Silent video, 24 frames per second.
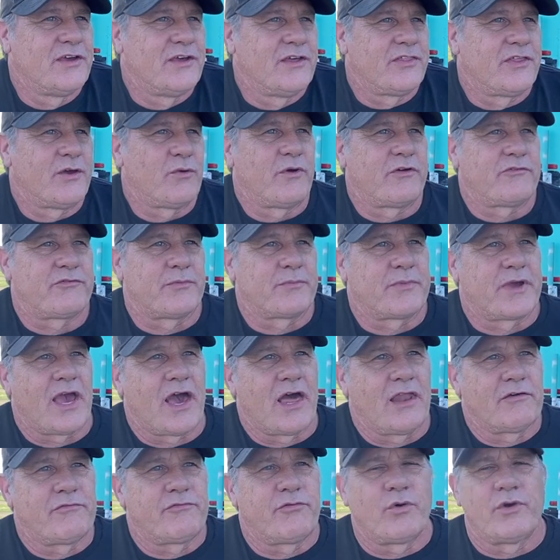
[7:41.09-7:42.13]
that went from
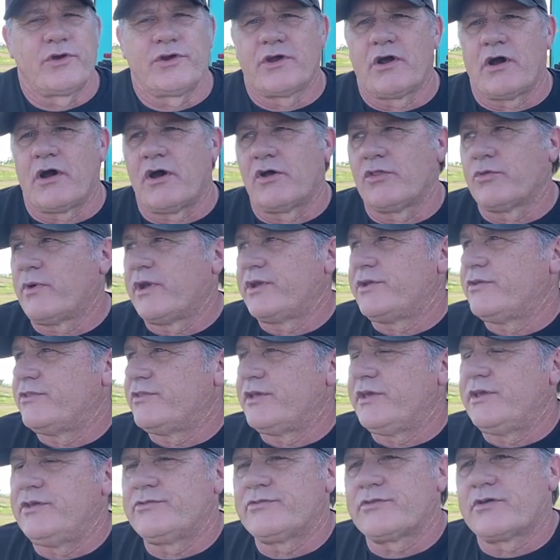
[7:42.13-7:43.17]
California all the way to
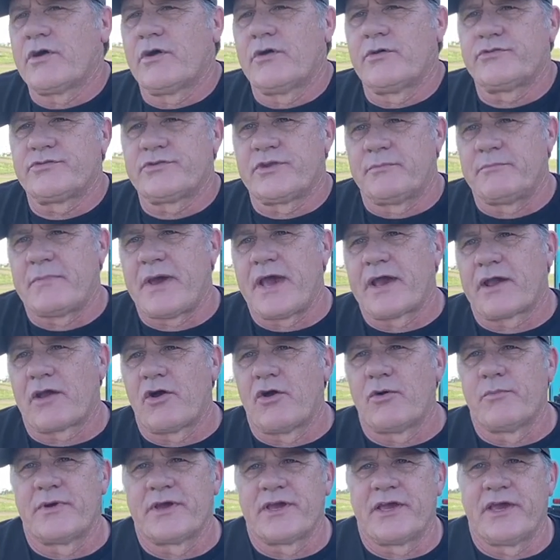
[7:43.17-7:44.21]
the East Coast and back
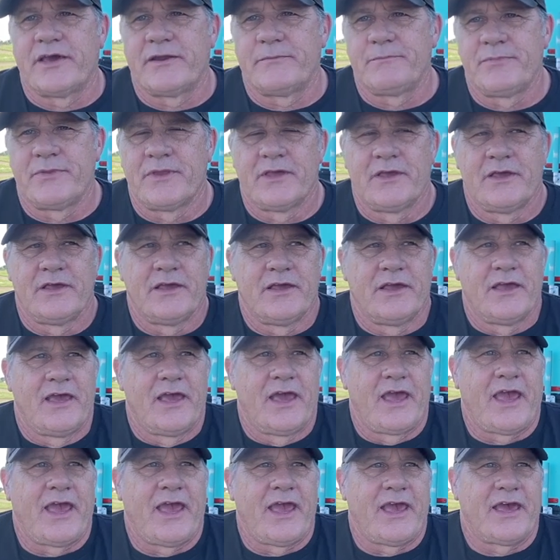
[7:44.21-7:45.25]
home again.
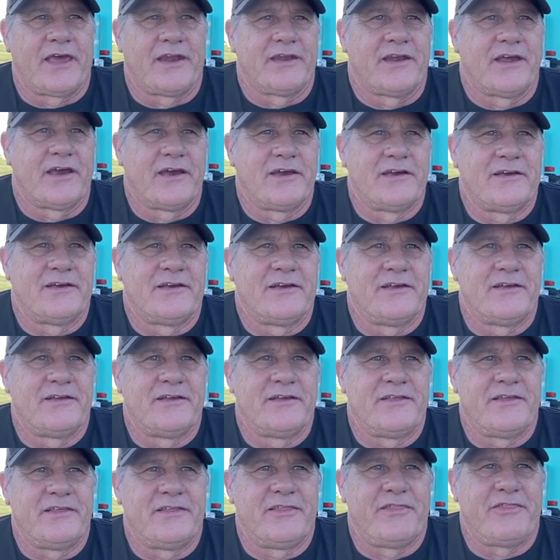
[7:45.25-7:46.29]
And
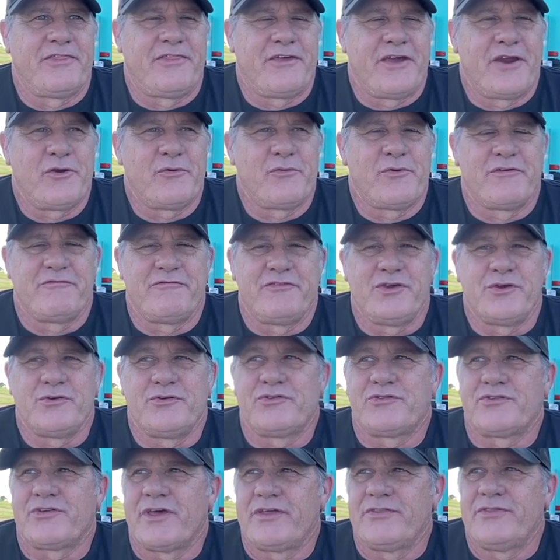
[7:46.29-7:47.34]
their
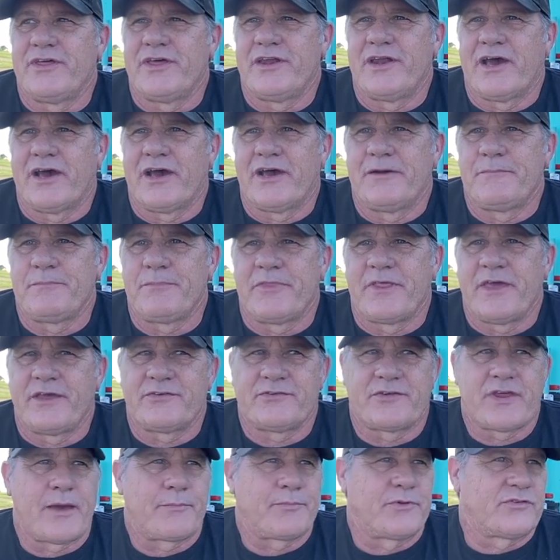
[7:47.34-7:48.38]
review said that they
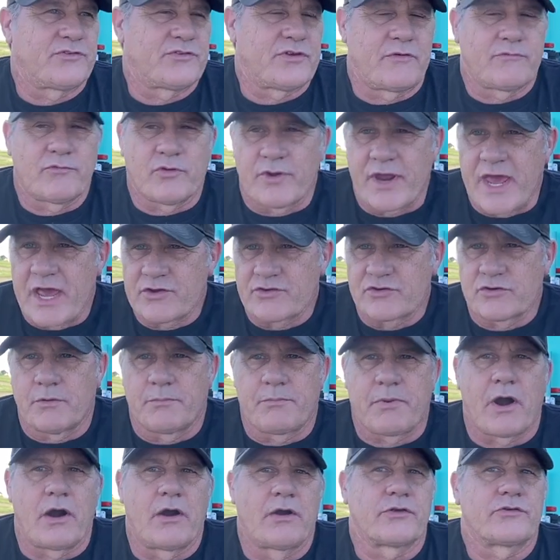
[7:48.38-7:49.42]
stopped at several national
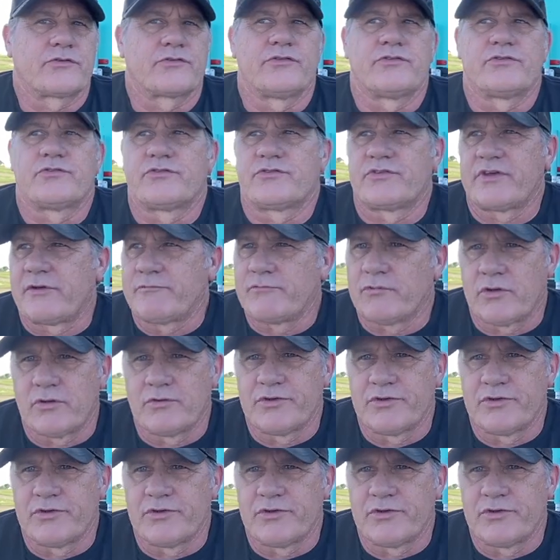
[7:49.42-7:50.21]
parks and several